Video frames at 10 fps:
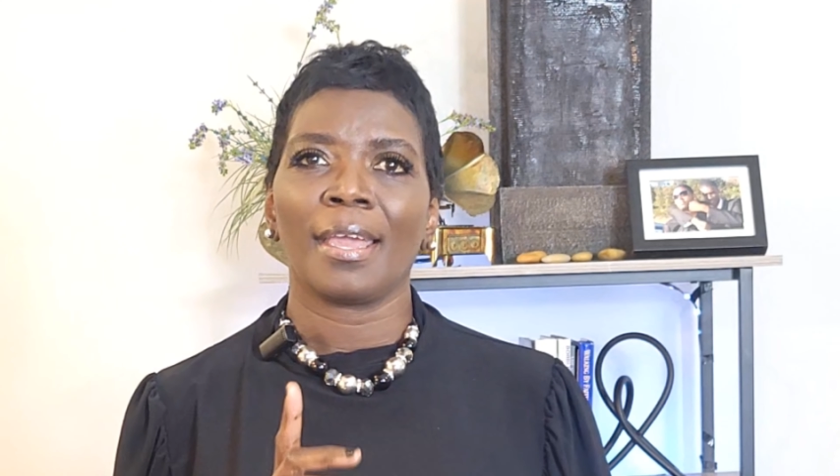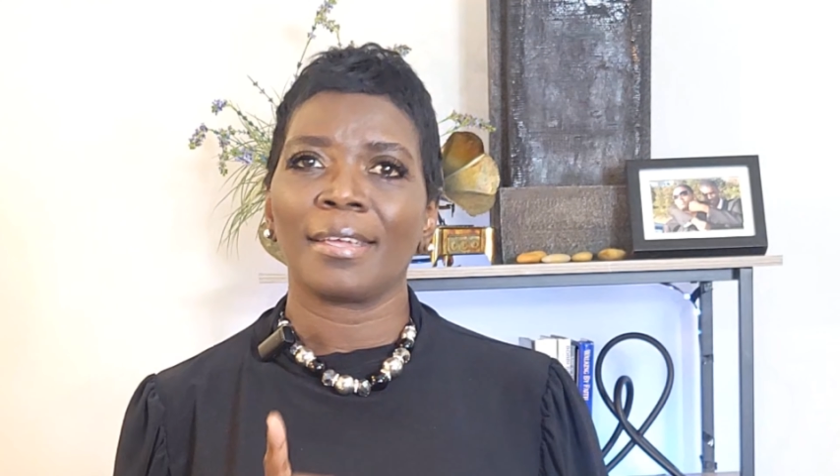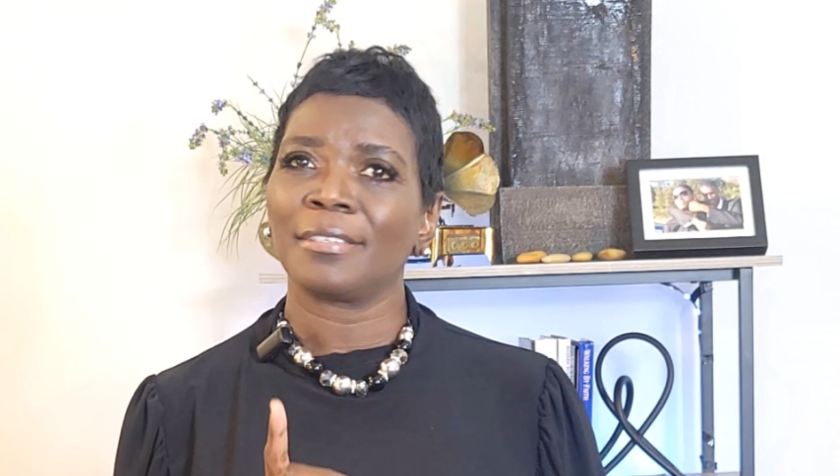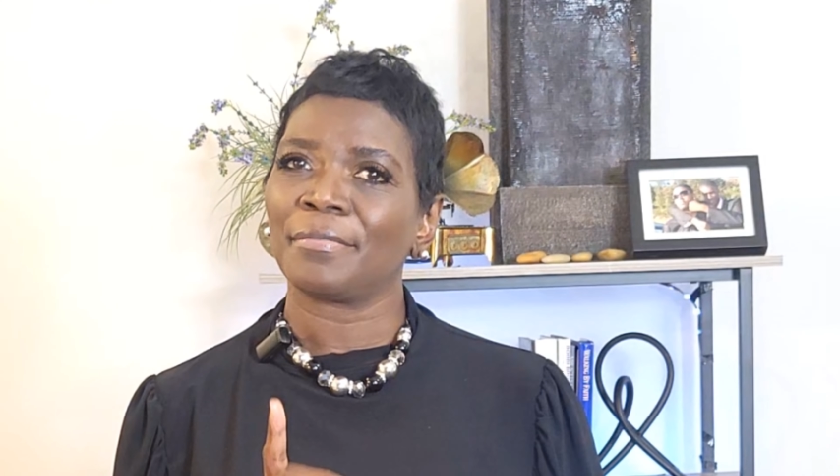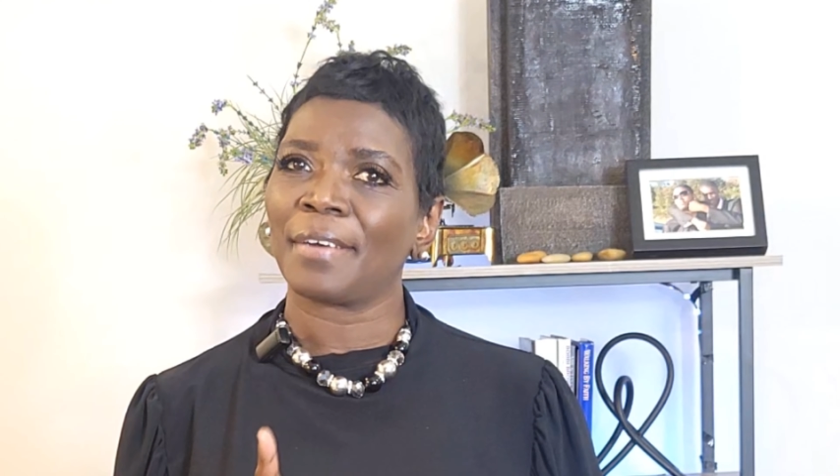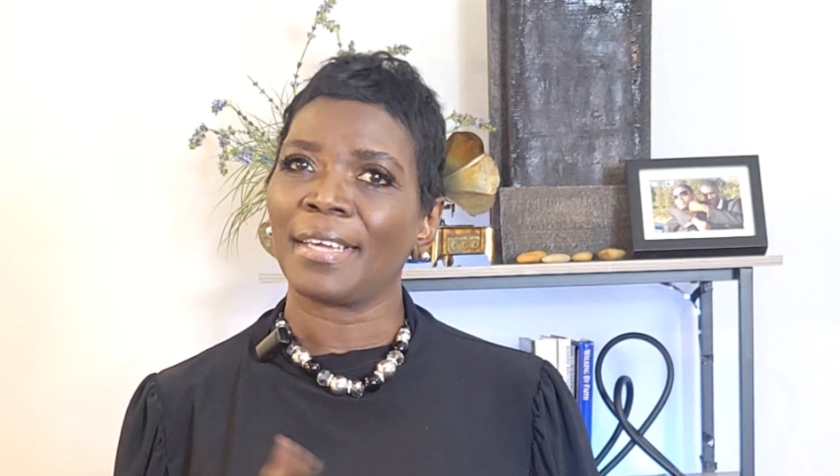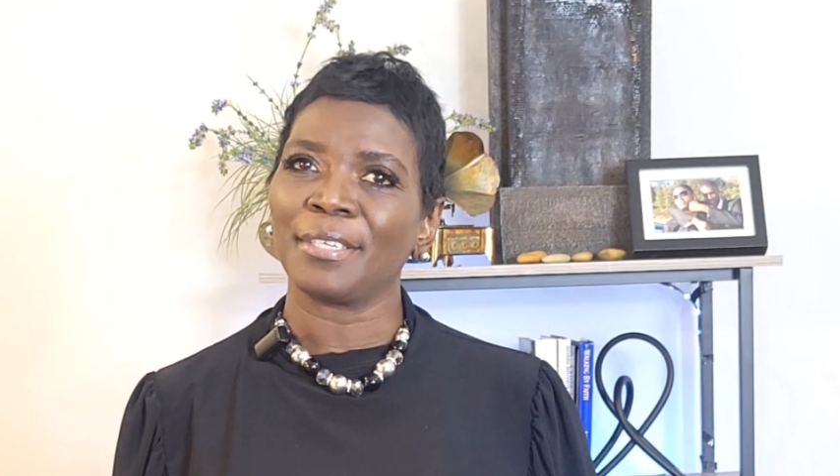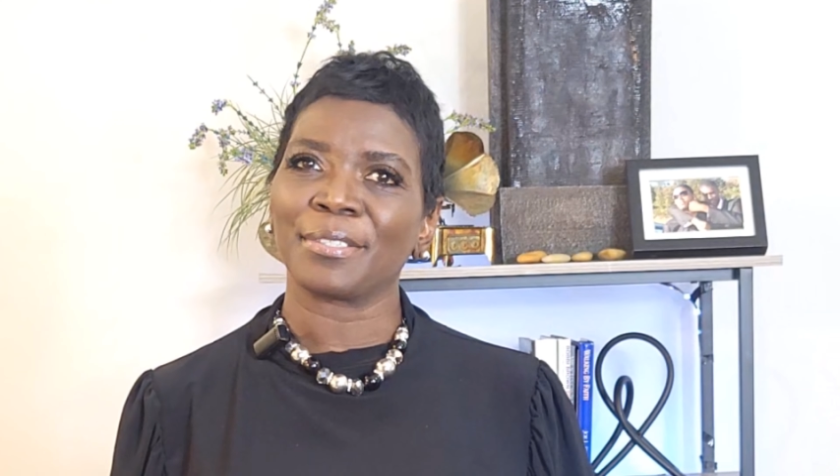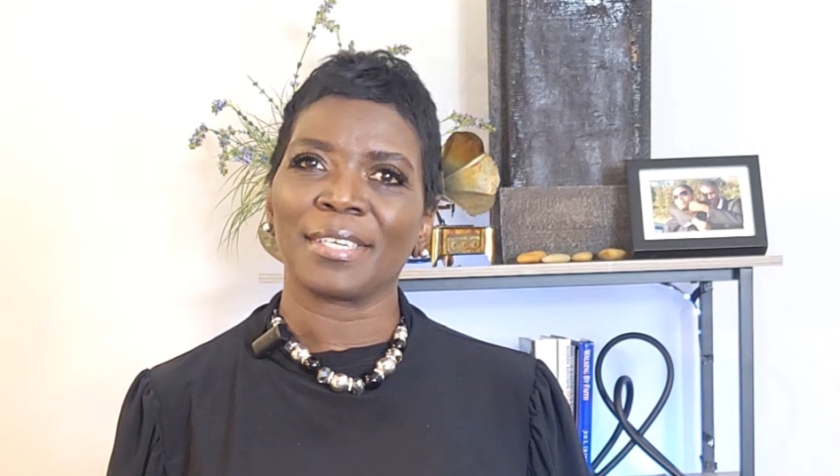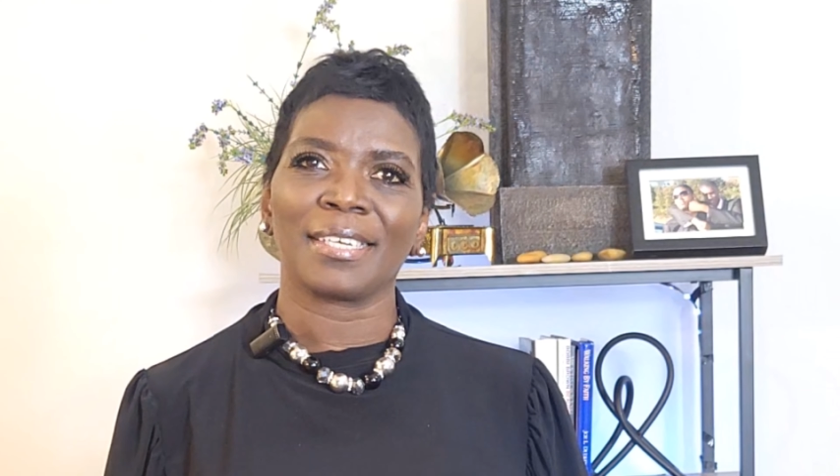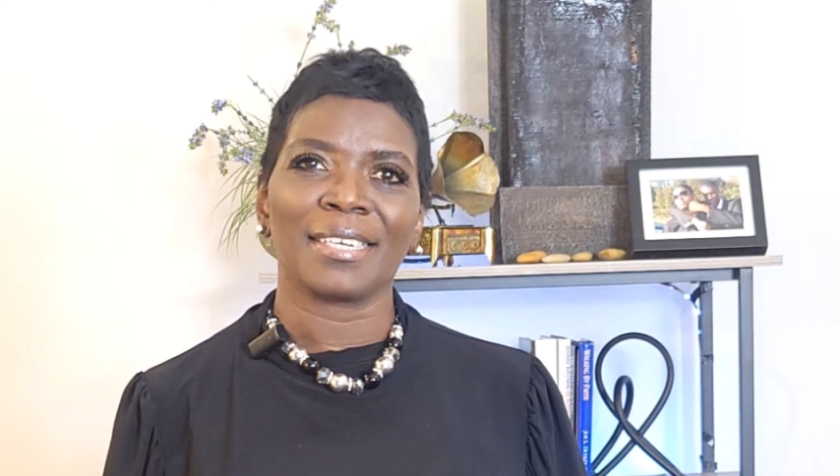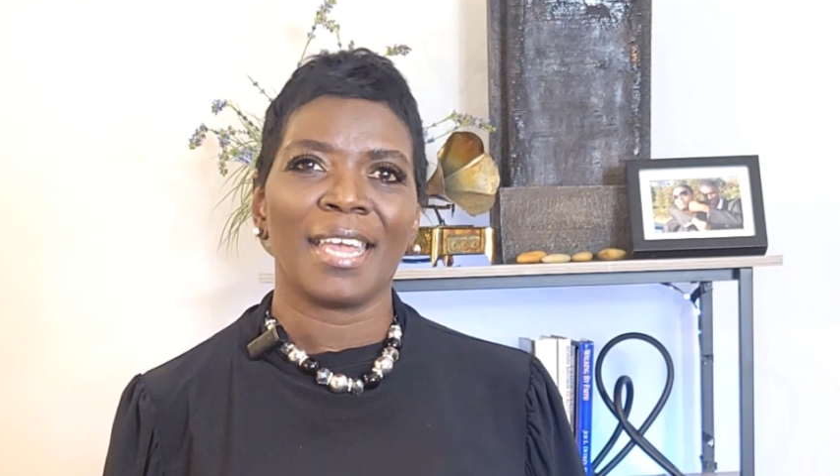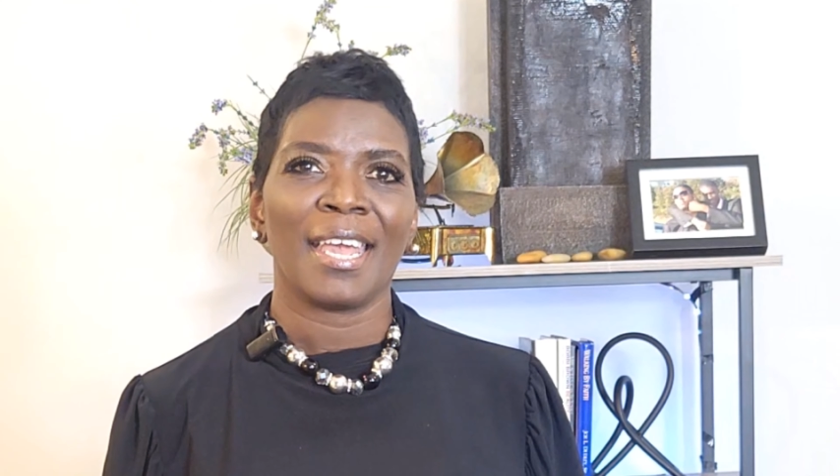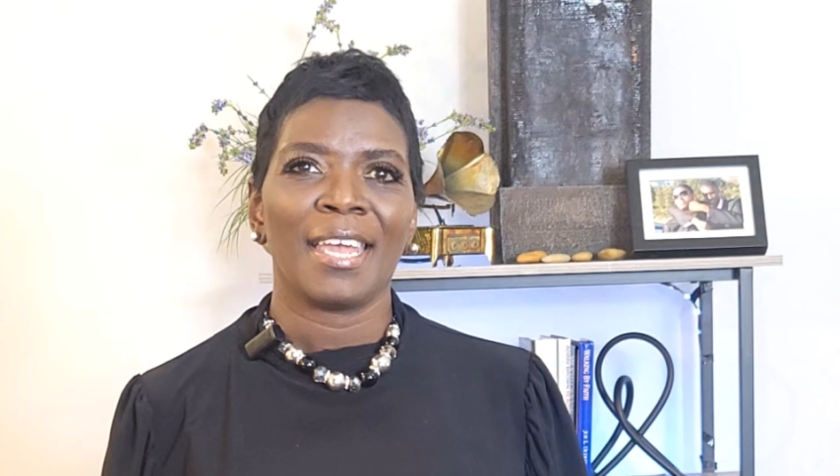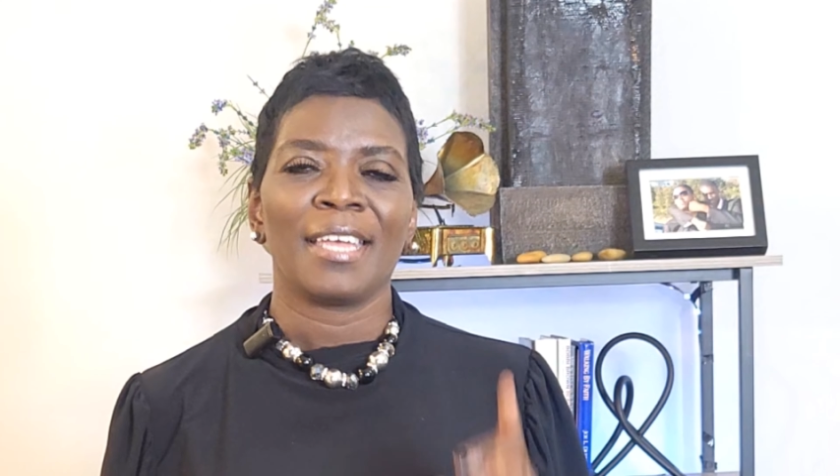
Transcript: And finally,